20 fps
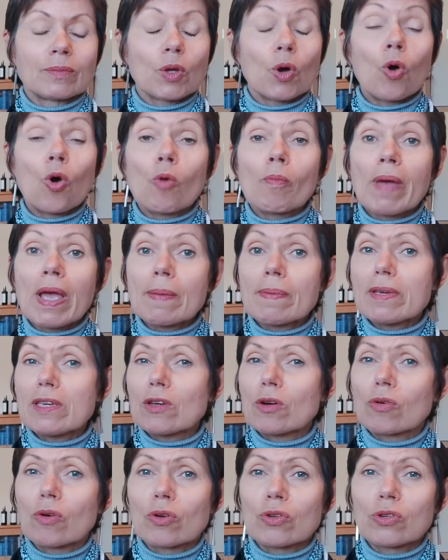Or maybe
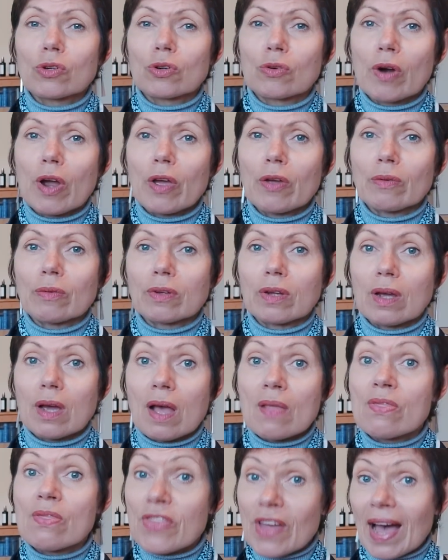you're on your own
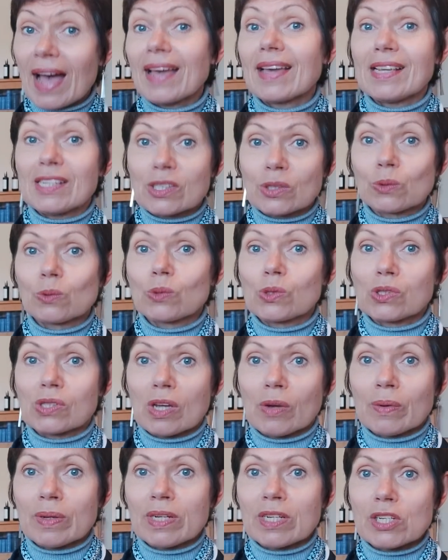and that is
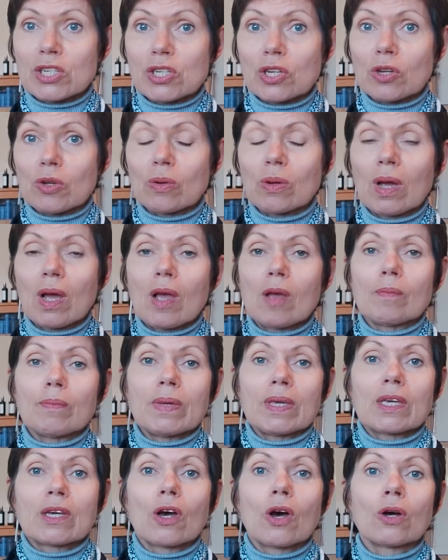also an issue
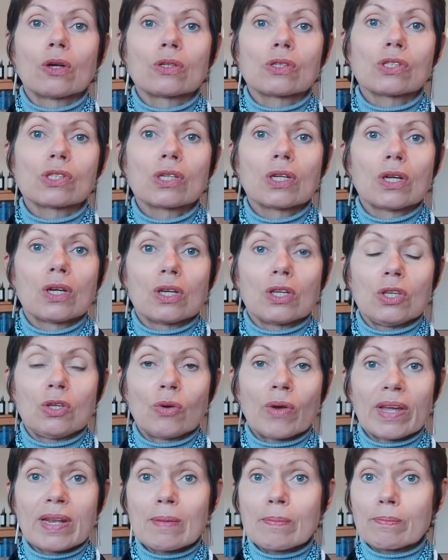because
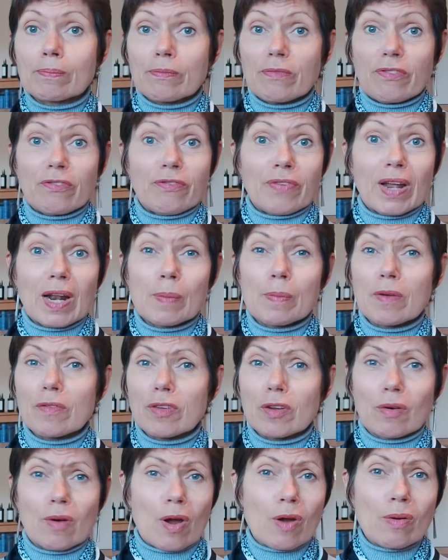you're getting fed up
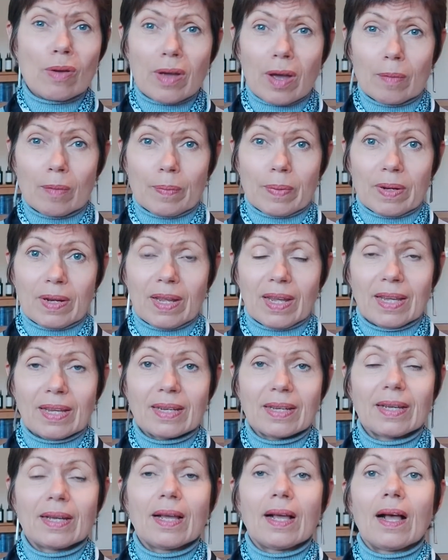of your own
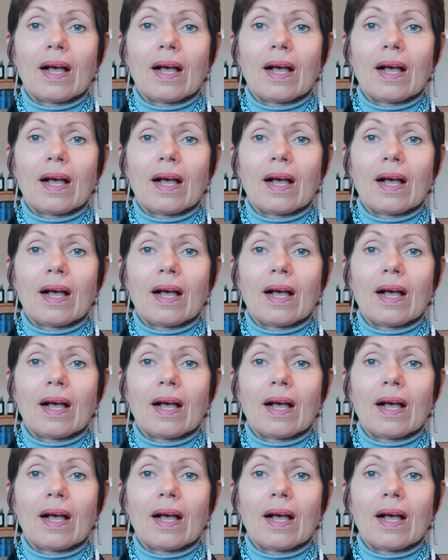company.